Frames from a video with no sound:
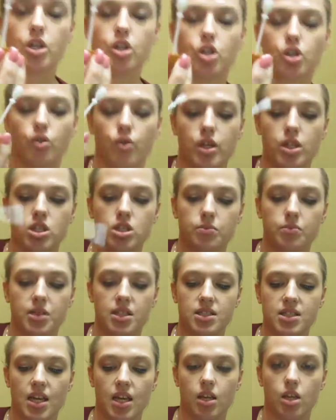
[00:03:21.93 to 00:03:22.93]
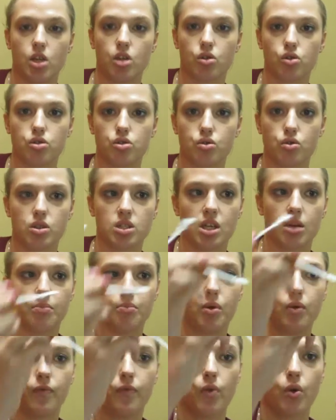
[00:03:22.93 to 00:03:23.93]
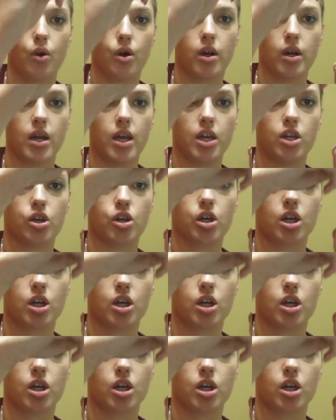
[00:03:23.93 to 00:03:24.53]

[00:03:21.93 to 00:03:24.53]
you're going to be taking your stool sample for, and you're